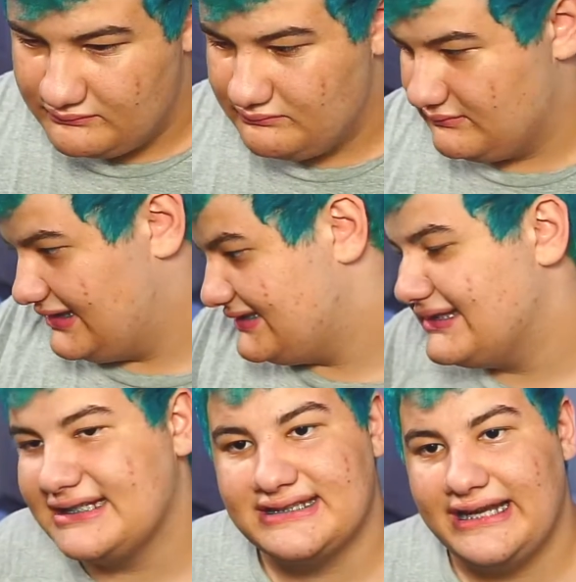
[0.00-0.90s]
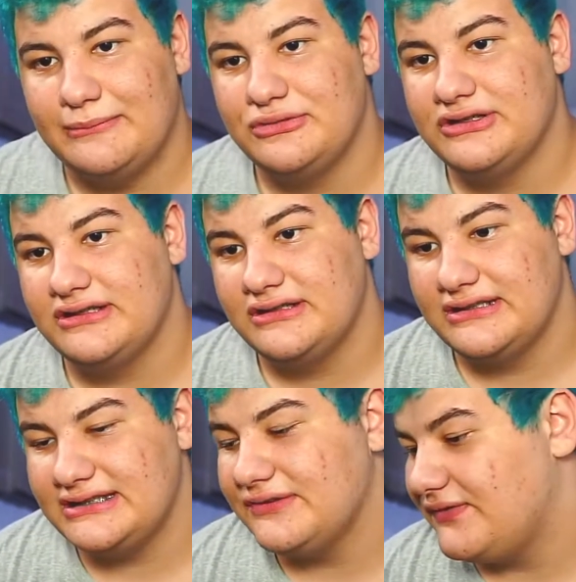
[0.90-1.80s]
This next camera, this
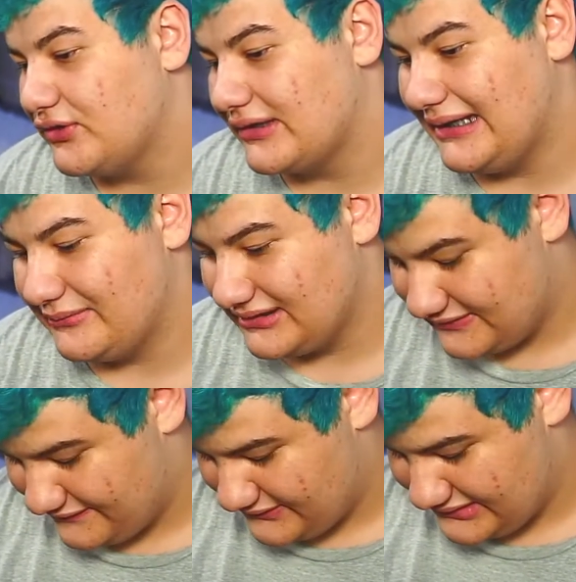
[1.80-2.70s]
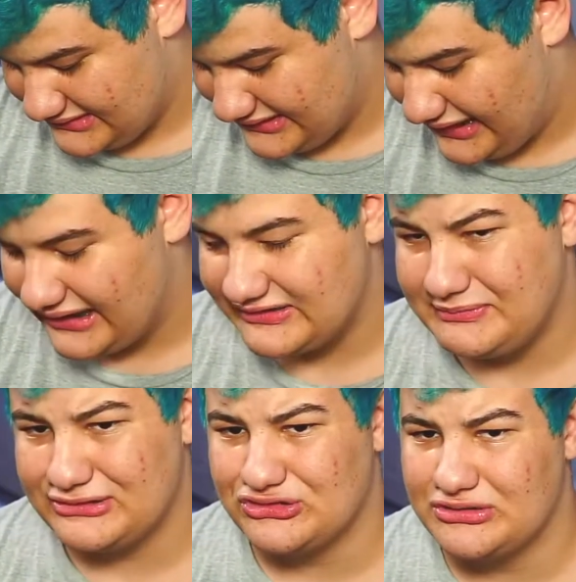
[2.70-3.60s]
is a photo camera. This one's kind of
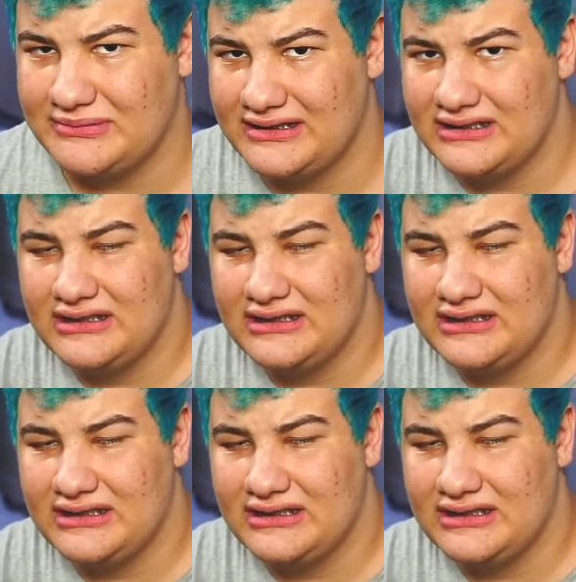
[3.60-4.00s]
special to me.